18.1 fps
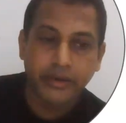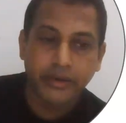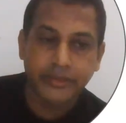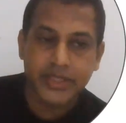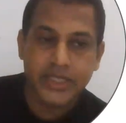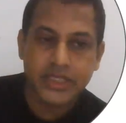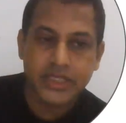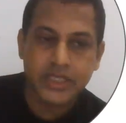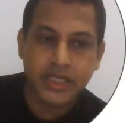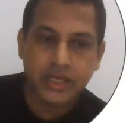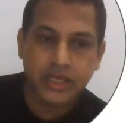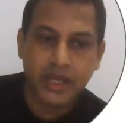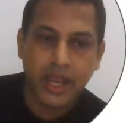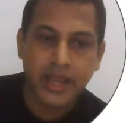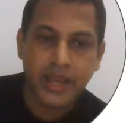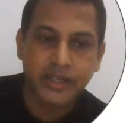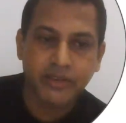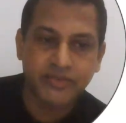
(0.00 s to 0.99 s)
This
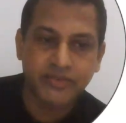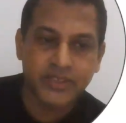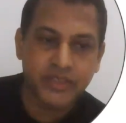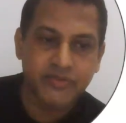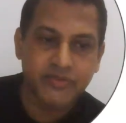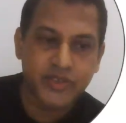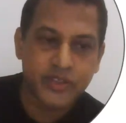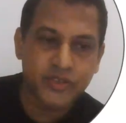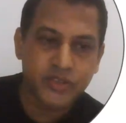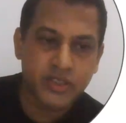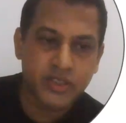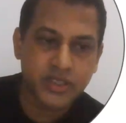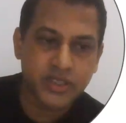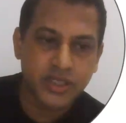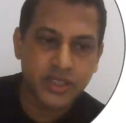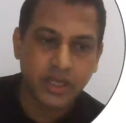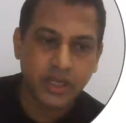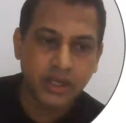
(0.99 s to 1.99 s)
kind of
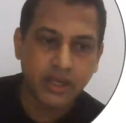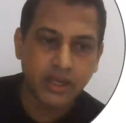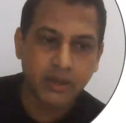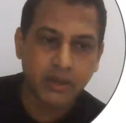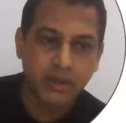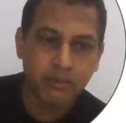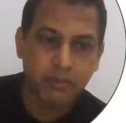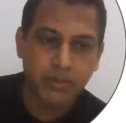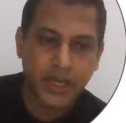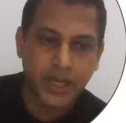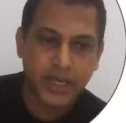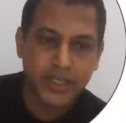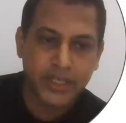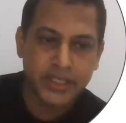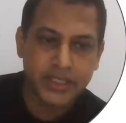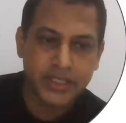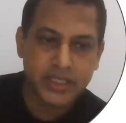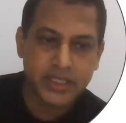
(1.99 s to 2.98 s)
diffuse
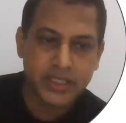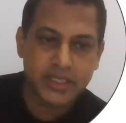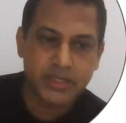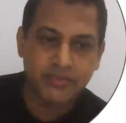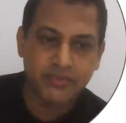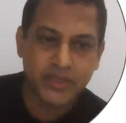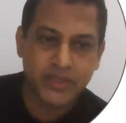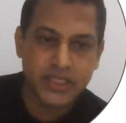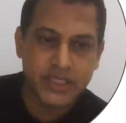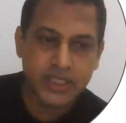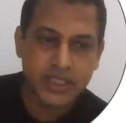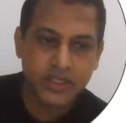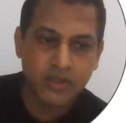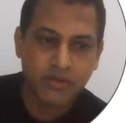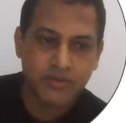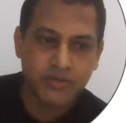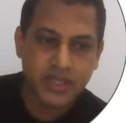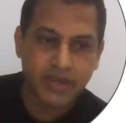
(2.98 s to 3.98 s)
pain is featured
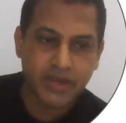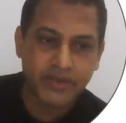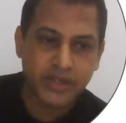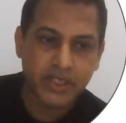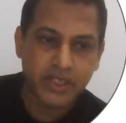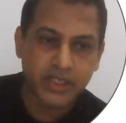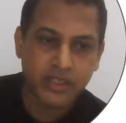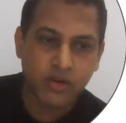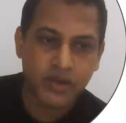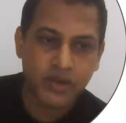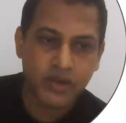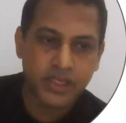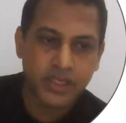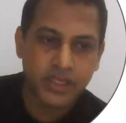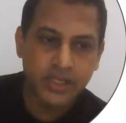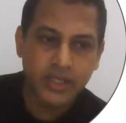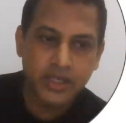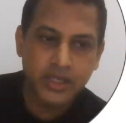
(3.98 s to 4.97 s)
of several chronic.
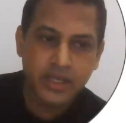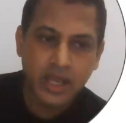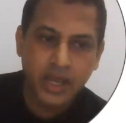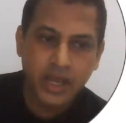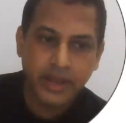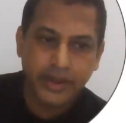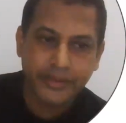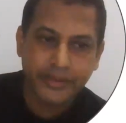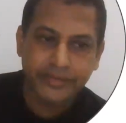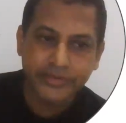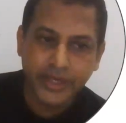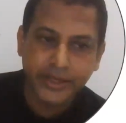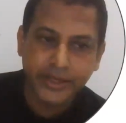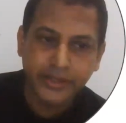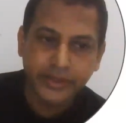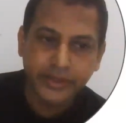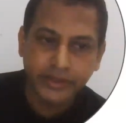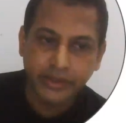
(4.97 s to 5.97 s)

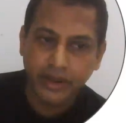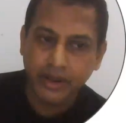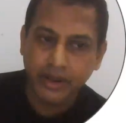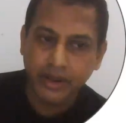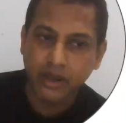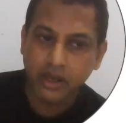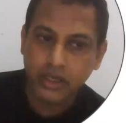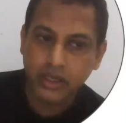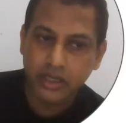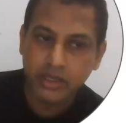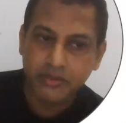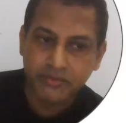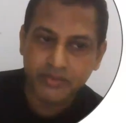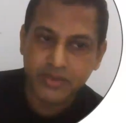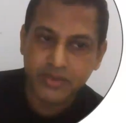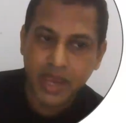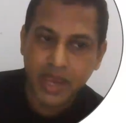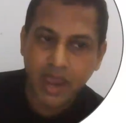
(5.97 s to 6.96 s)
Then, if
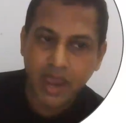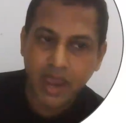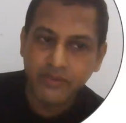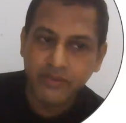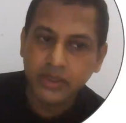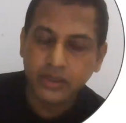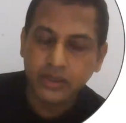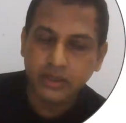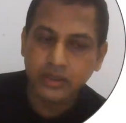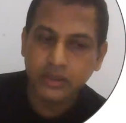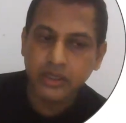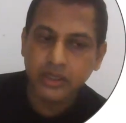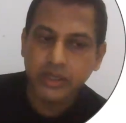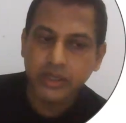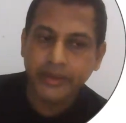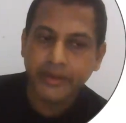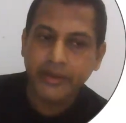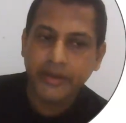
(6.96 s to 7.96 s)
we have
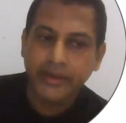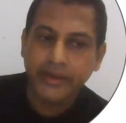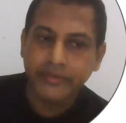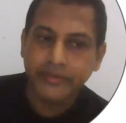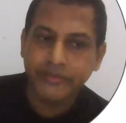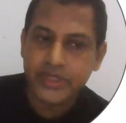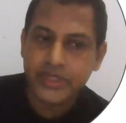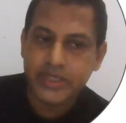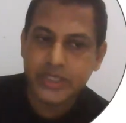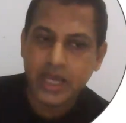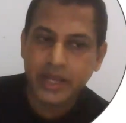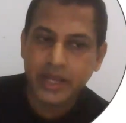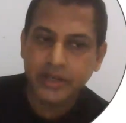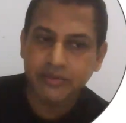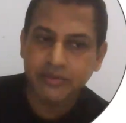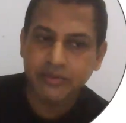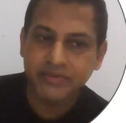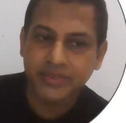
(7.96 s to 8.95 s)
this kind
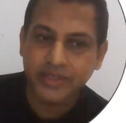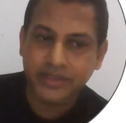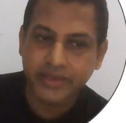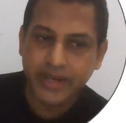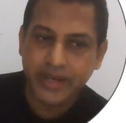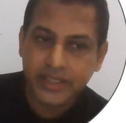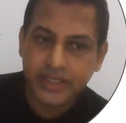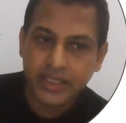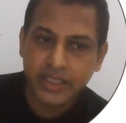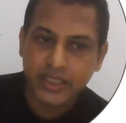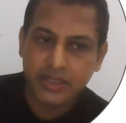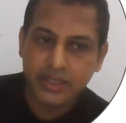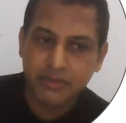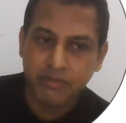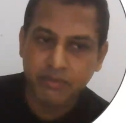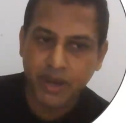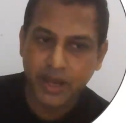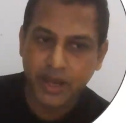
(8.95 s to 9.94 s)
of
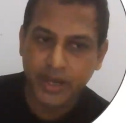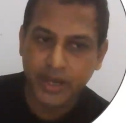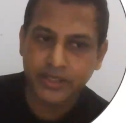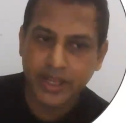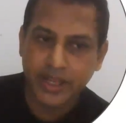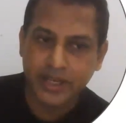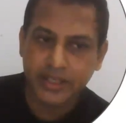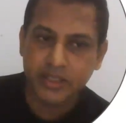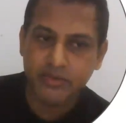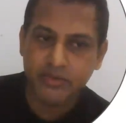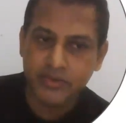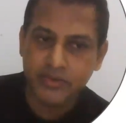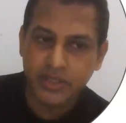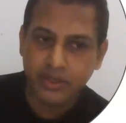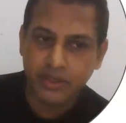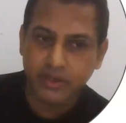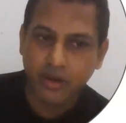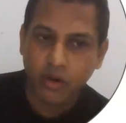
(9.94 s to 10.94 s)
radiating pain that
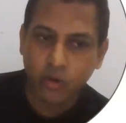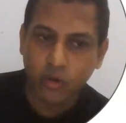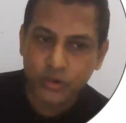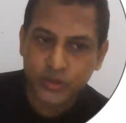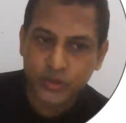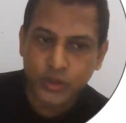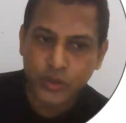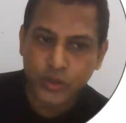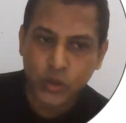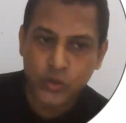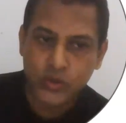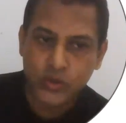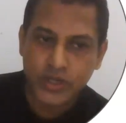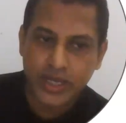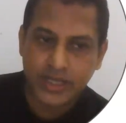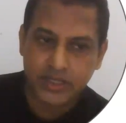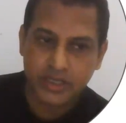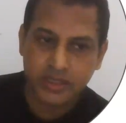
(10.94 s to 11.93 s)
also known
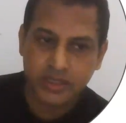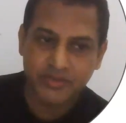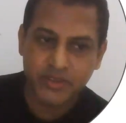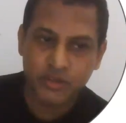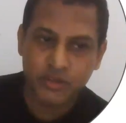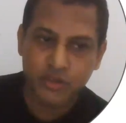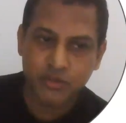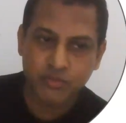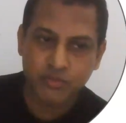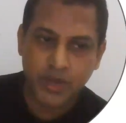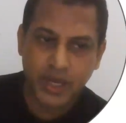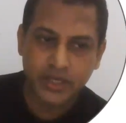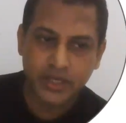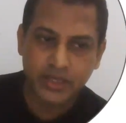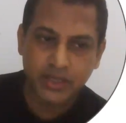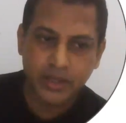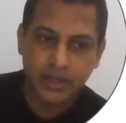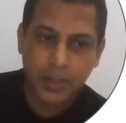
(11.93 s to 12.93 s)
as diffuse
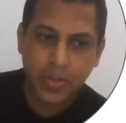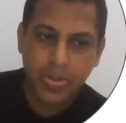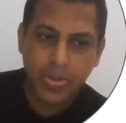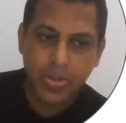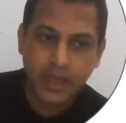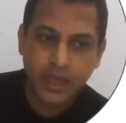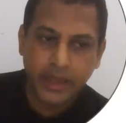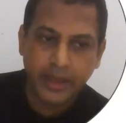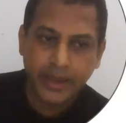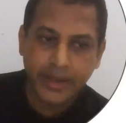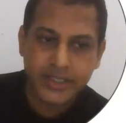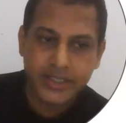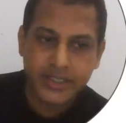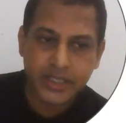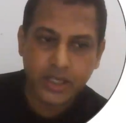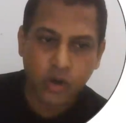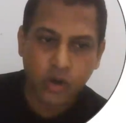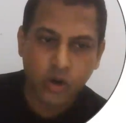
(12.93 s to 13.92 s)
pain, it's
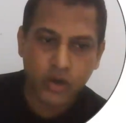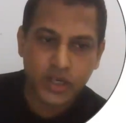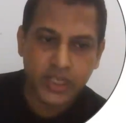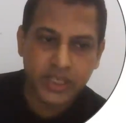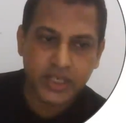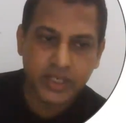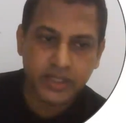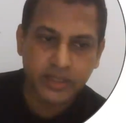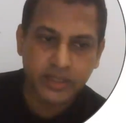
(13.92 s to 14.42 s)
a chronic